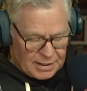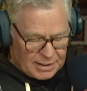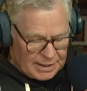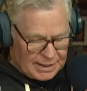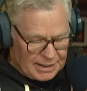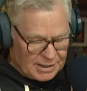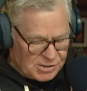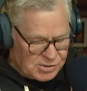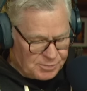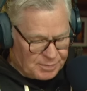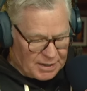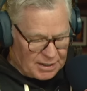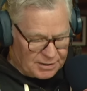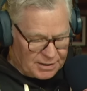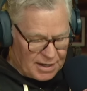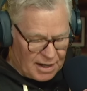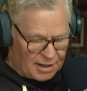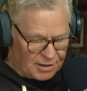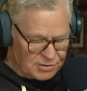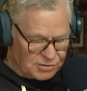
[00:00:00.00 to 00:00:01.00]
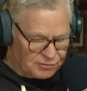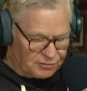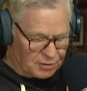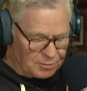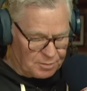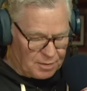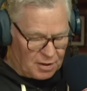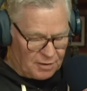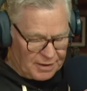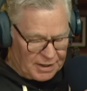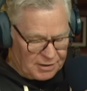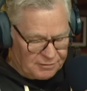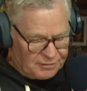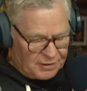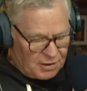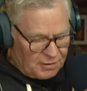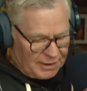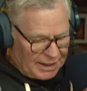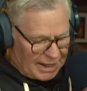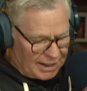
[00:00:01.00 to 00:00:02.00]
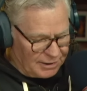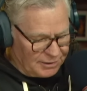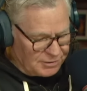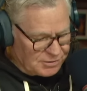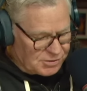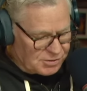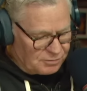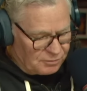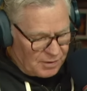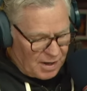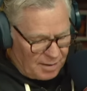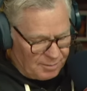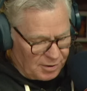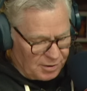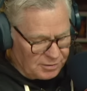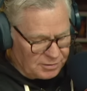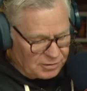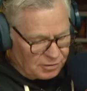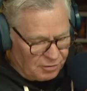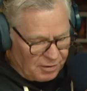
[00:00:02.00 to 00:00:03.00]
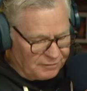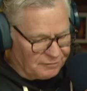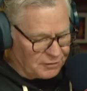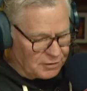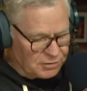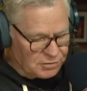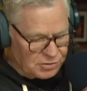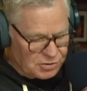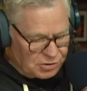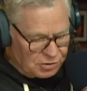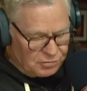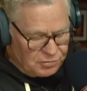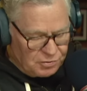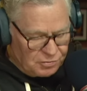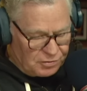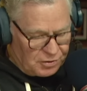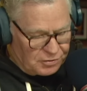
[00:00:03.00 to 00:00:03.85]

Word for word: ESPN college football NFL analyst Robert Griffin Jr.